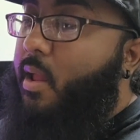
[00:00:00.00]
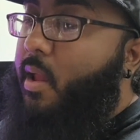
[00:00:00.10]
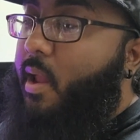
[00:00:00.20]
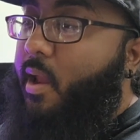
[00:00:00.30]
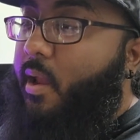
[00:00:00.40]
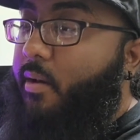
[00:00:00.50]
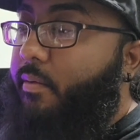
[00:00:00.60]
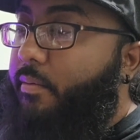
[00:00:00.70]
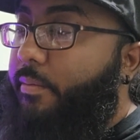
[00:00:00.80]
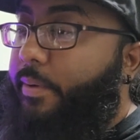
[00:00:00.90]

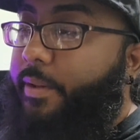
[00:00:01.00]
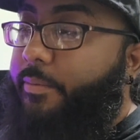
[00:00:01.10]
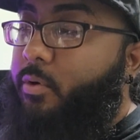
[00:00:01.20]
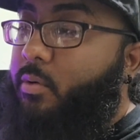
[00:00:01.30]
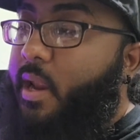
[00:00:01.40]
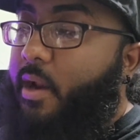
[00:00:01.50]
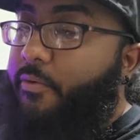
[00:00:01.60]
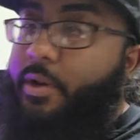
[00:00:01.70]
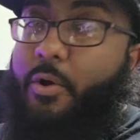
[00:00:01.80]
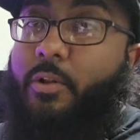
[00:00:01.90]
and well, you can't
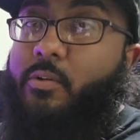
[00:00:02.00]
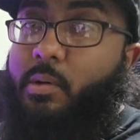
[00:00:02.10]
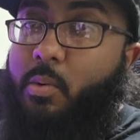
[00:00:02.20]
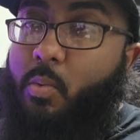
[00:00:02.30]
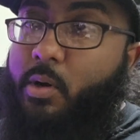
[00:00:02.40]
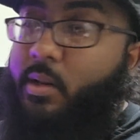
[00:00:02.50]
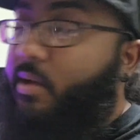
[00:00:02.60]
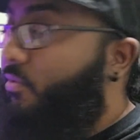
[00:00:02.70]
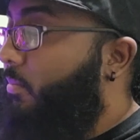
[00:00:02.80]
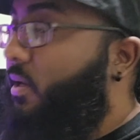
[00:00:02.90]
really alter it with water
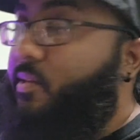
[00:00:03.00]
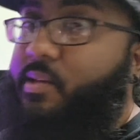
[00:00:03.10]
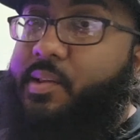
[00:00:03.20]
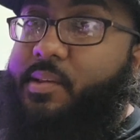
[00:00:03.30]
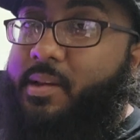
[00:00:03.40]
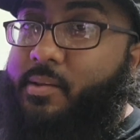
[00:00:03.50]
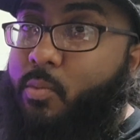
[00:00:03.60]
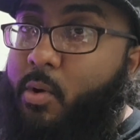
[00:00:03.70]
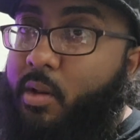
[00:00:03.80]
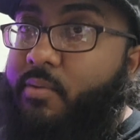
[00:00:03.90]
level because these things, the
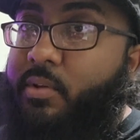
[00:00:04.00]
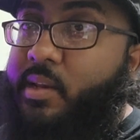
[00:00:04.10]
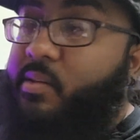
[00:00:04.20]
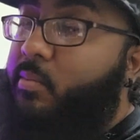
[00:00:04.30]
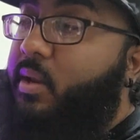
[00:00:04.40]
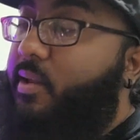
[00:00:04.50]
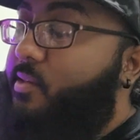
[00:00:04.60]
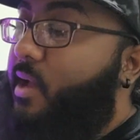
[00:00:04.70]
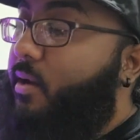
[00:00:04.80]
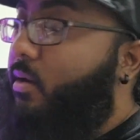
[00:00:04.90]
water level needs to be
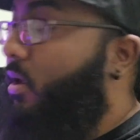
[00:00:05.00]
exact.